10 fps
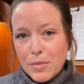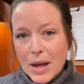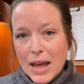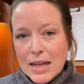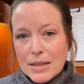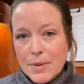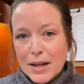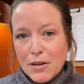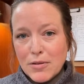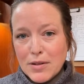my
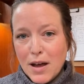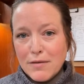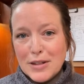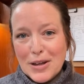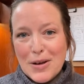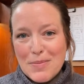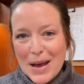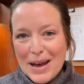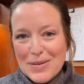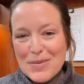husband goes off to go
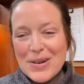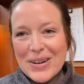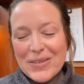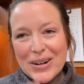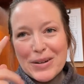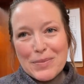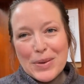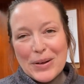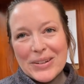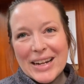paddleboard. We're on a
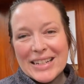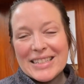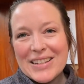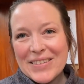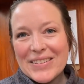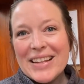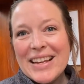boat, and so